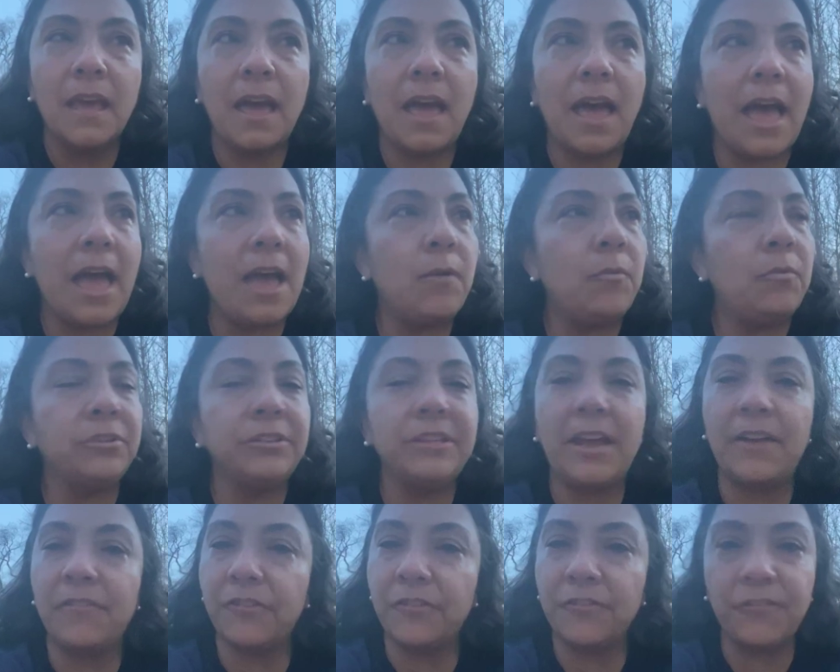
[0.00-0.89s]
I will
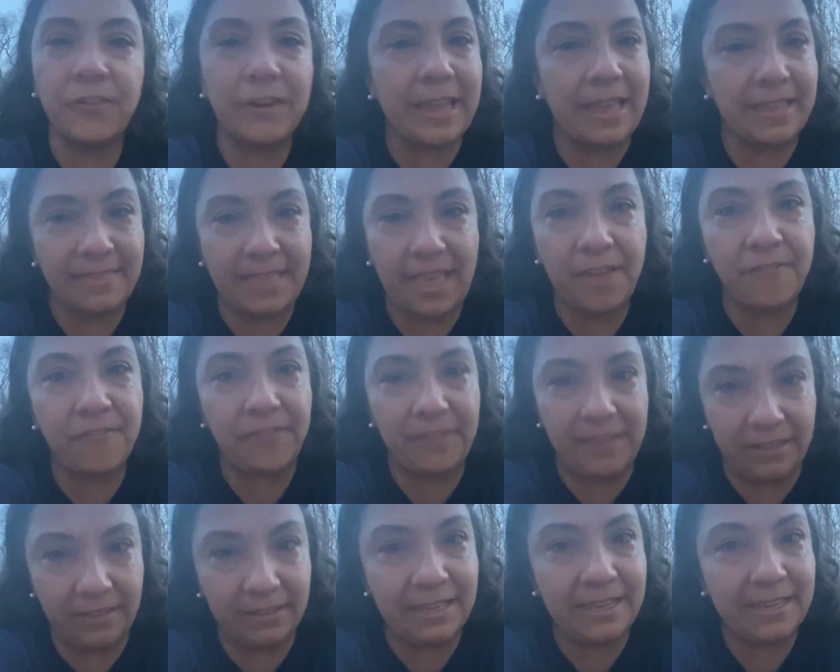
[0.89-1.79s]
never forget that
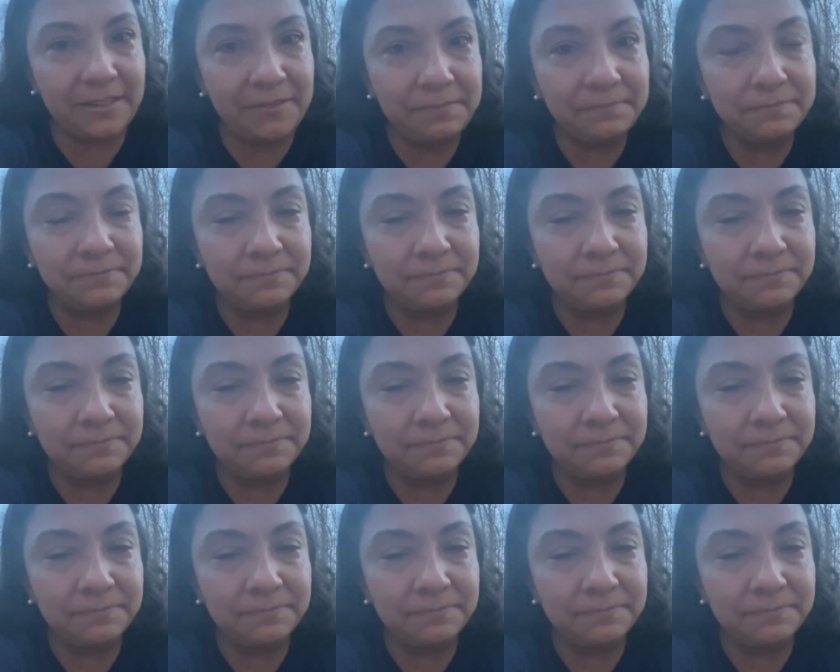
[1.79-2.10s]
feeling.